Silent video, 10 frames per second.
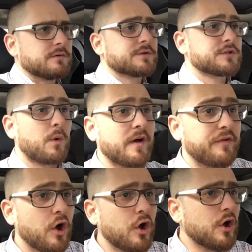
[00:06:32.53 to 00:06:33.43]
so I've
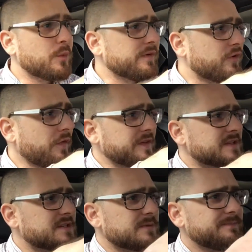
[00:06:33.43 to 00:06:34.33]
heard, we've got
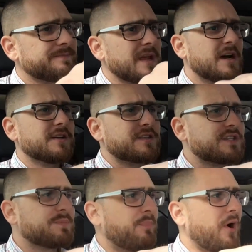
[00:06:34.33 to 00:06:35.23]
this
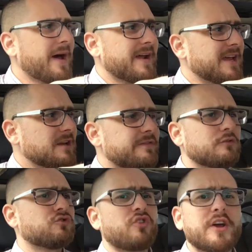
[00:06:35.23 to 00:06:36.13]
spider
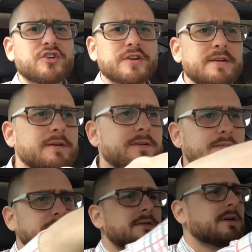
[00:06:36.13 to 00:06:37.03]
infiltration,
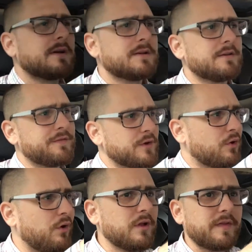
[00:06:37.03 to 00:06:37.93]
if you
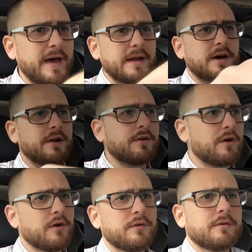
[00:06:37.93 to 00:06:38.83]
call it that, I don't
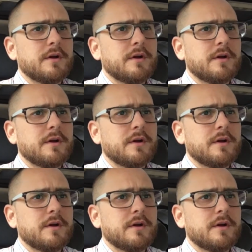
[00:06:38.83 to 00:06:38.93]
know.